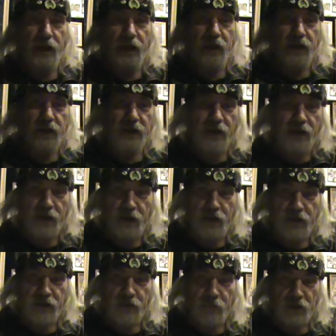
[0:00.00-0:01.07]
in
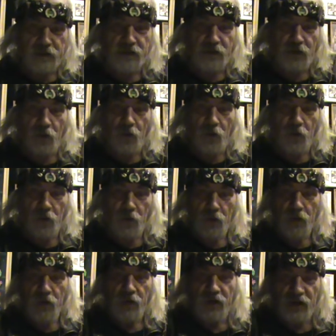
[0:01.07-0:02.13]
the Moscow
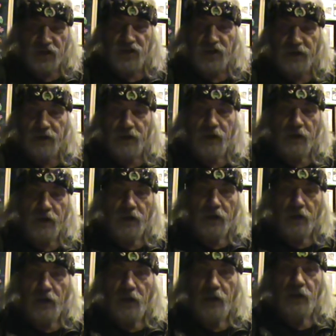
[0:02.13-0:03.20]
region,
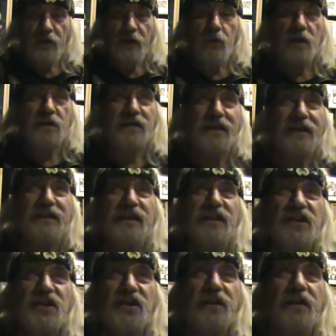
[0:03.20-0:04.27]
there was
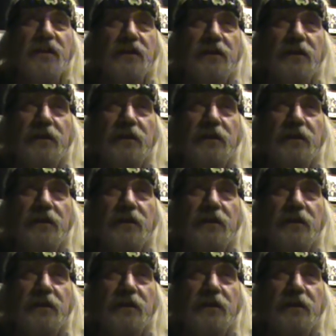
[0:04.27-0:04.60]
additional